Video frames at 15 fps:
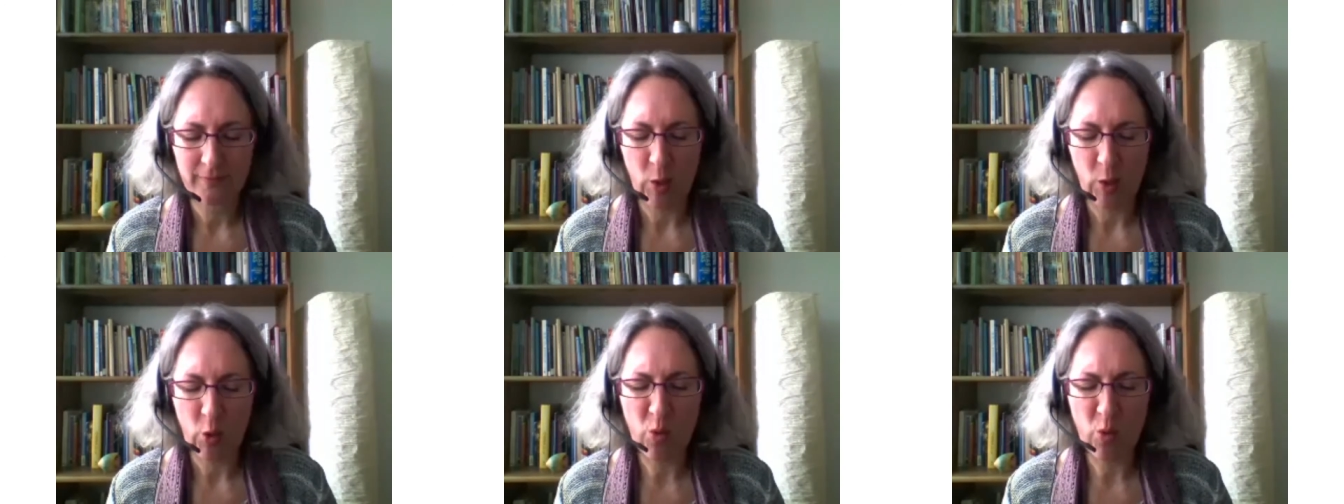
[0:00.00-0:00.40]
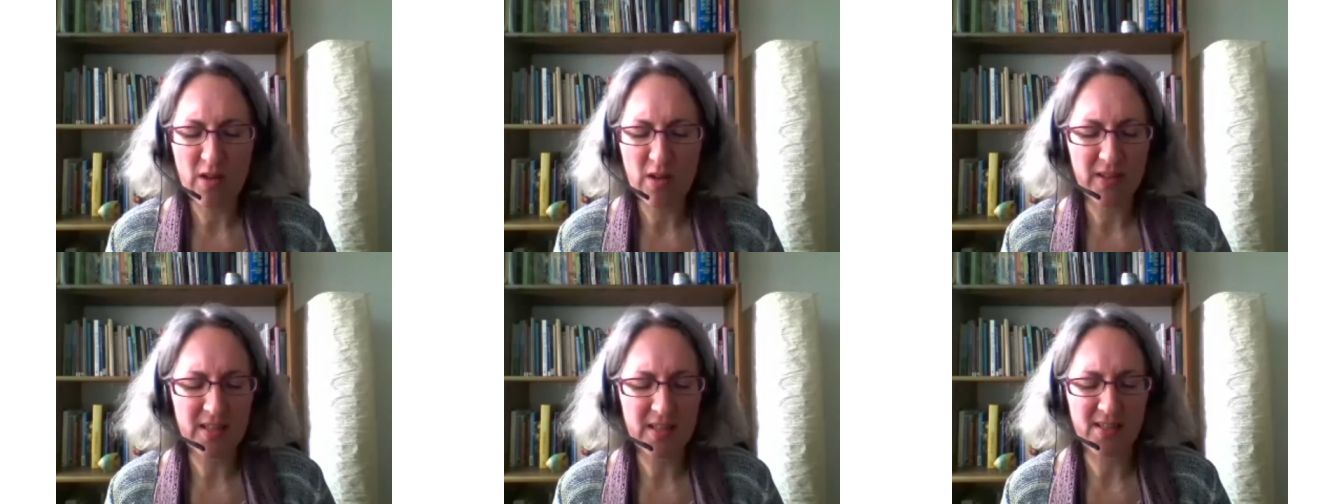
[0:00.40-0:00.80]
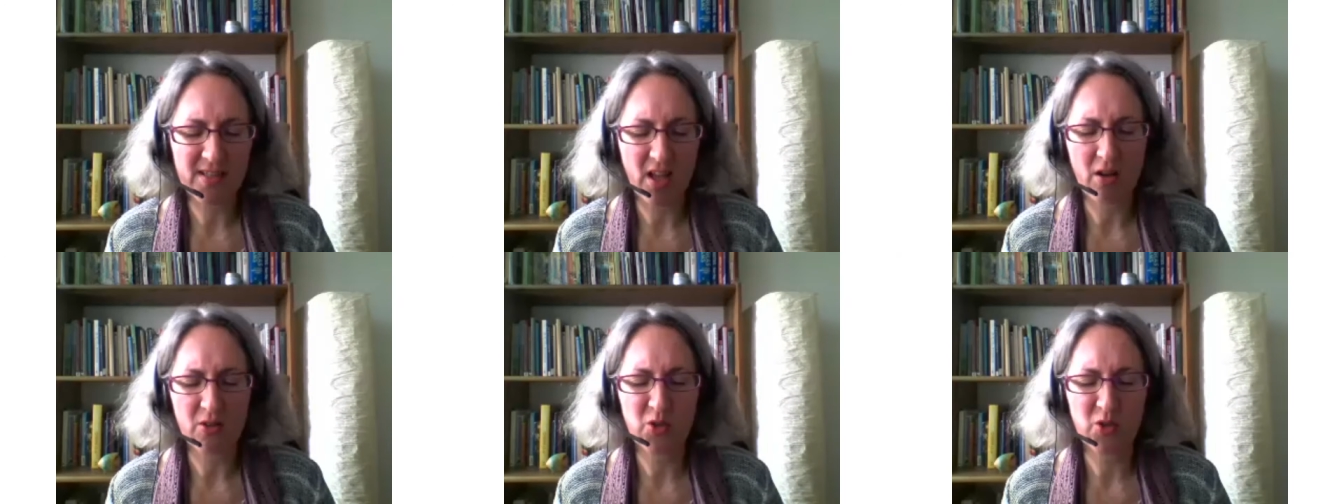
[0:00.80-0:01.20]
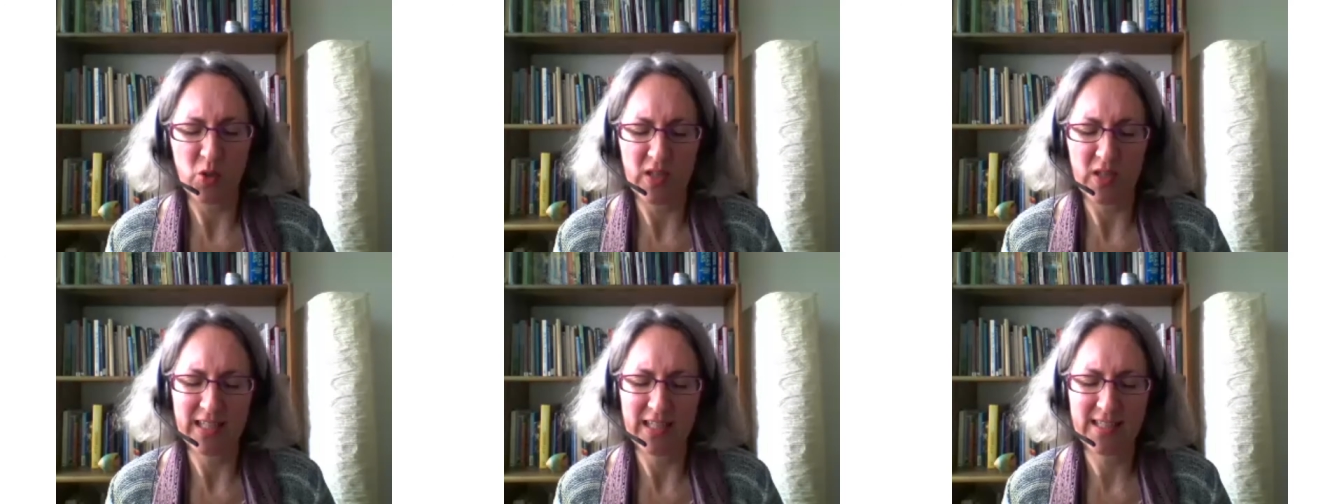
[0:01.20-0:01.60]
All of us are
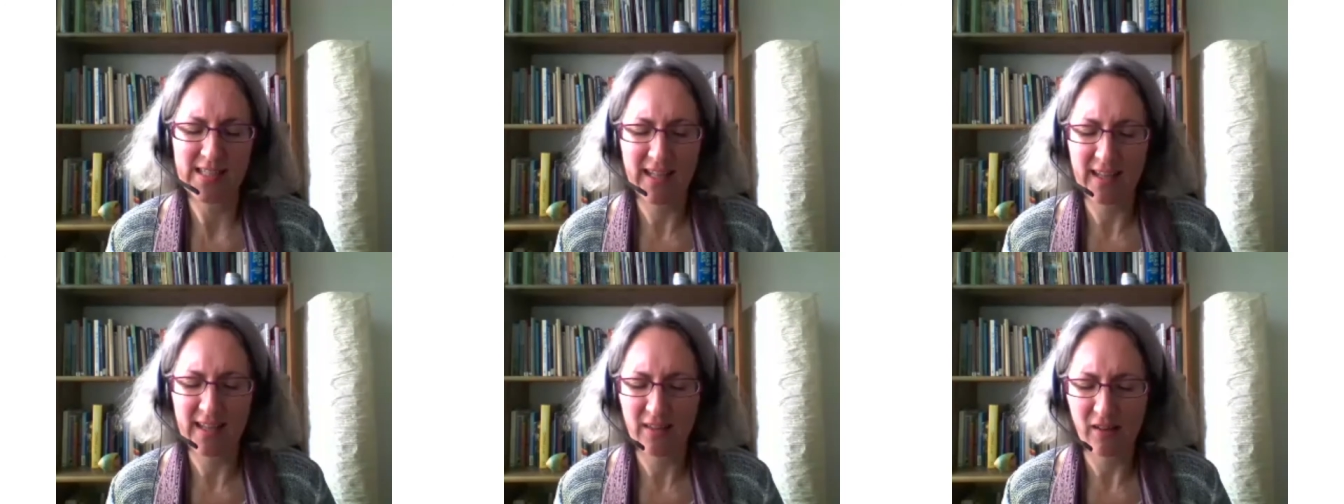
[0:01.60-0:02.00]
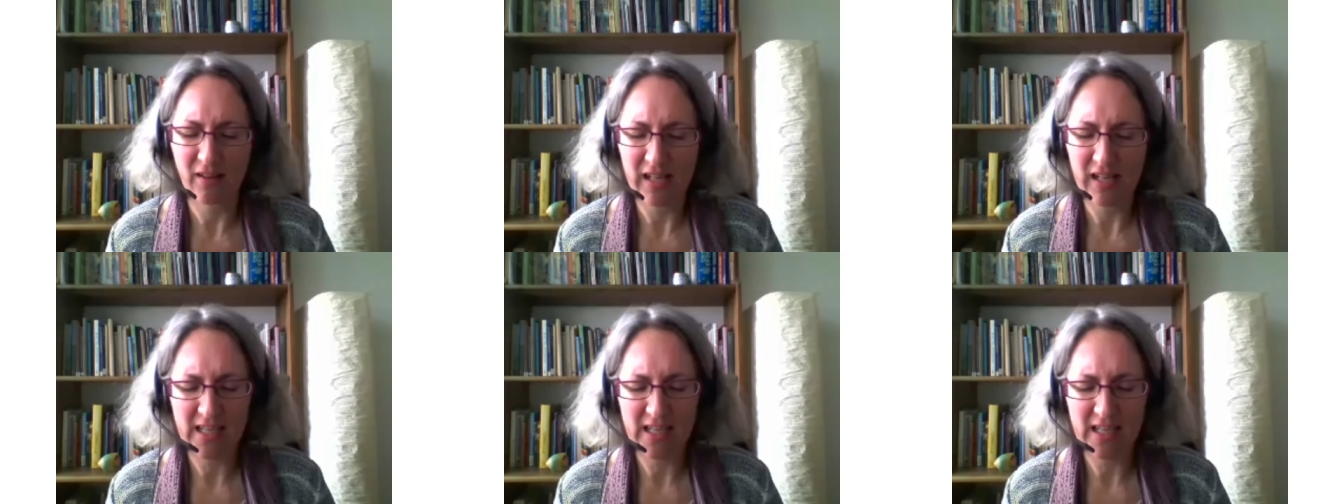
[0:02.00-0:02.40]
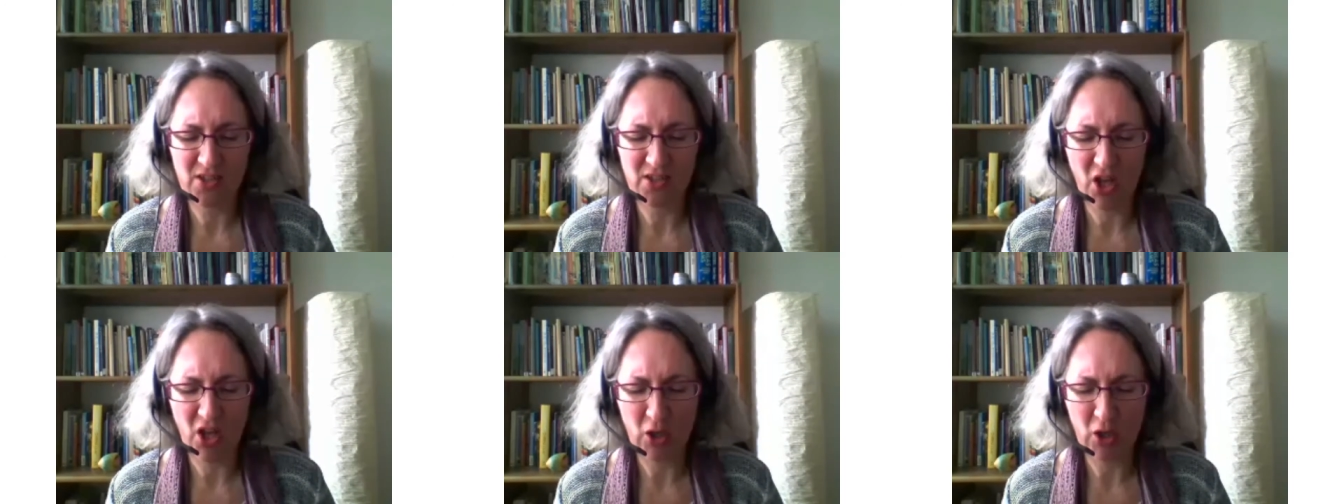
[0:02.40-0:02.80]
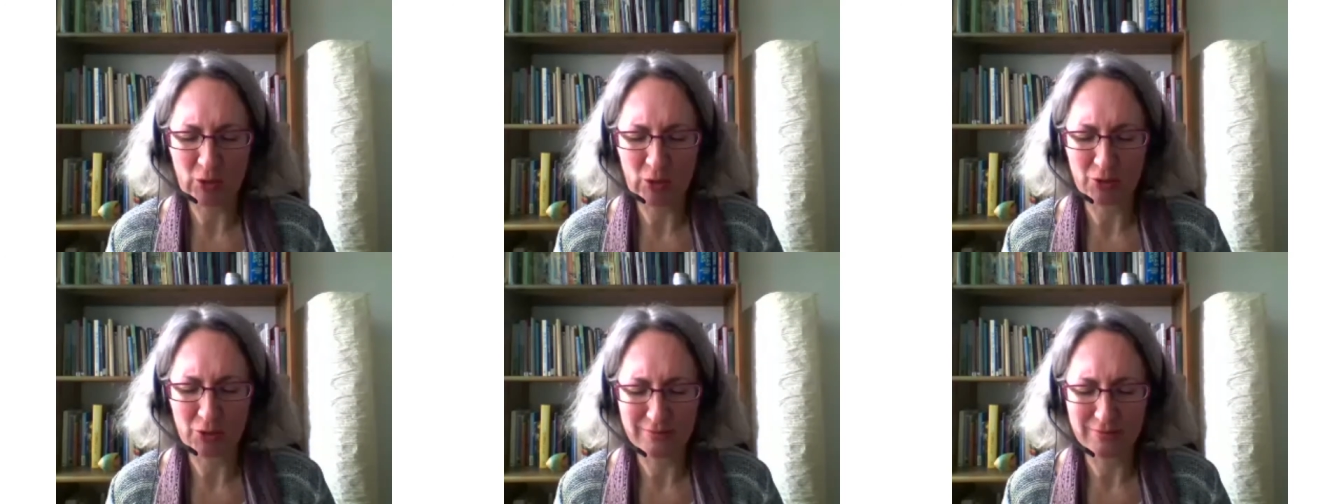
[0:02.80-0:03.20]
joining together in a
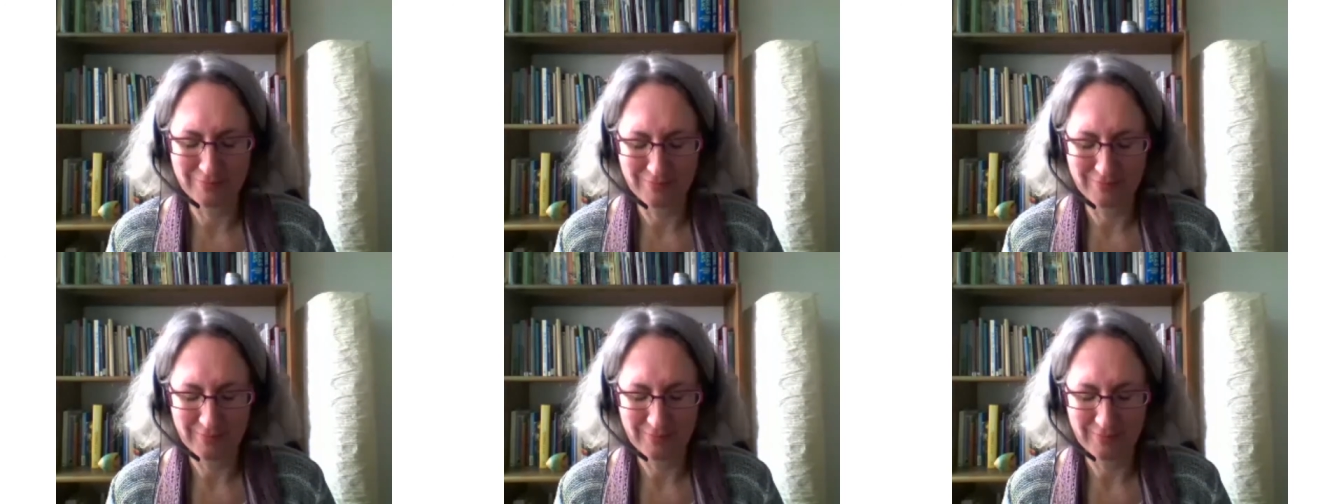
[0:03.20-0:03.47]
circle,